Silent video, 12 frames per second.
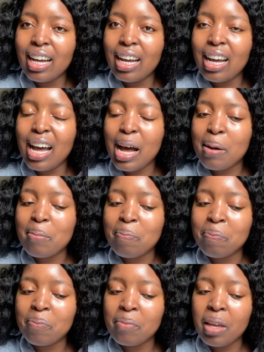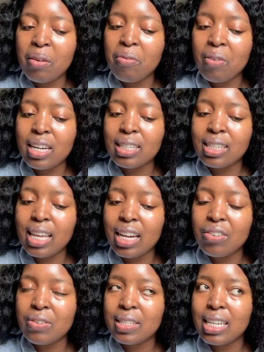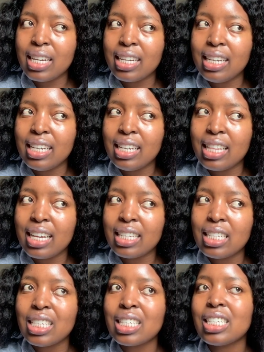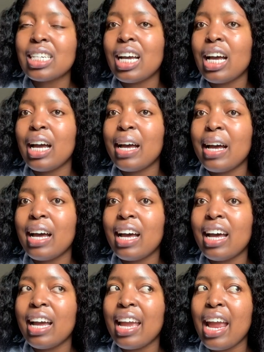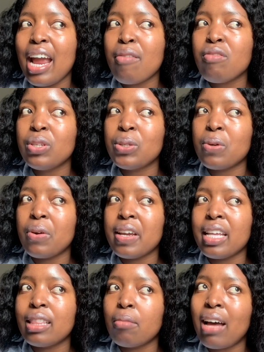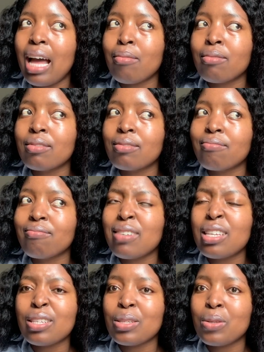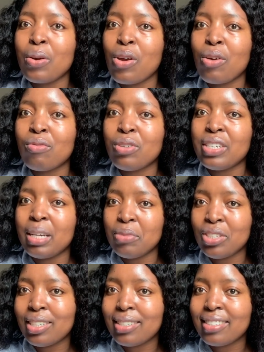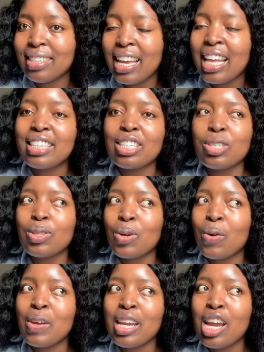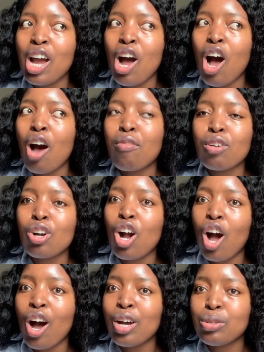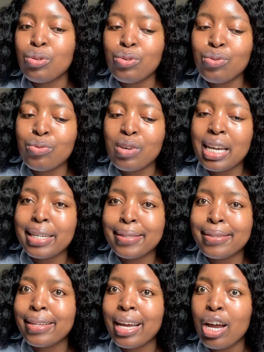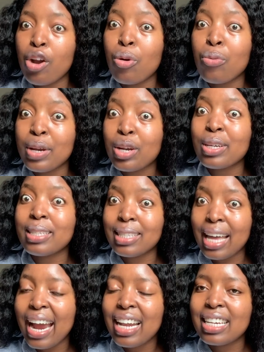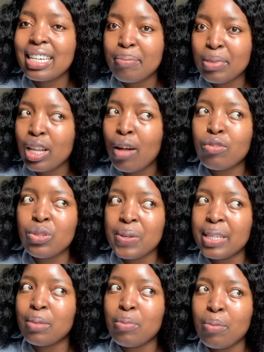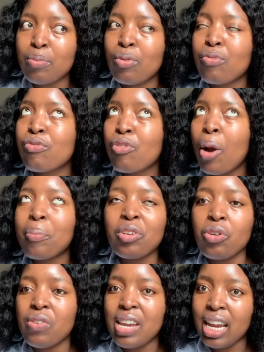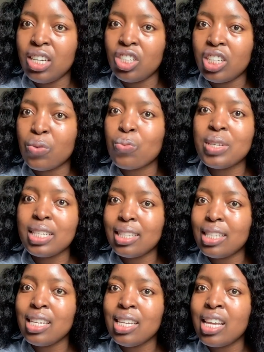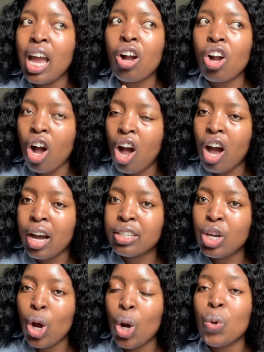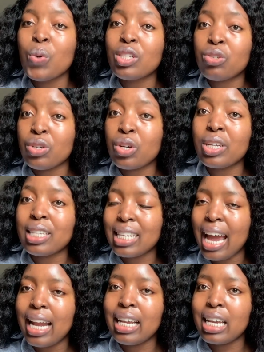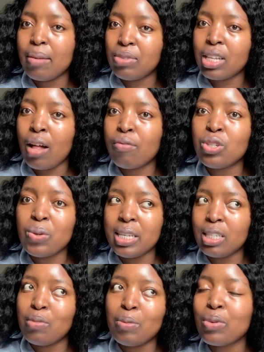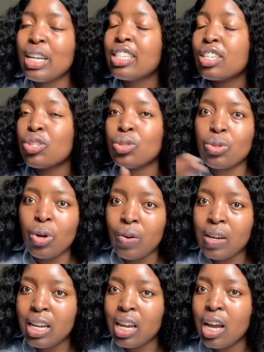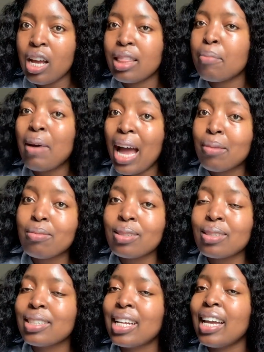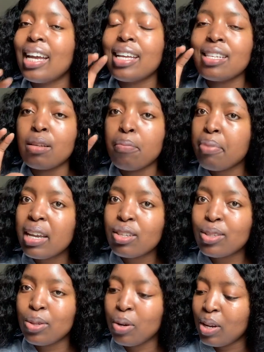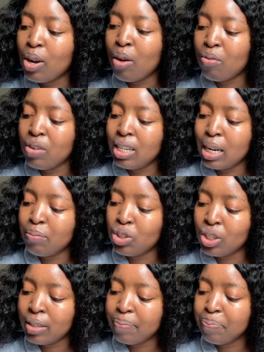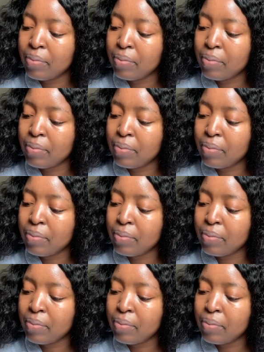a friend said recently that every story in the Bible is a story of redemption. It's a story of a God who is reconciling himself to his people. From creation, we see a God who is reconciling himself to his people. It's a story. The Bible is a big story of redemption.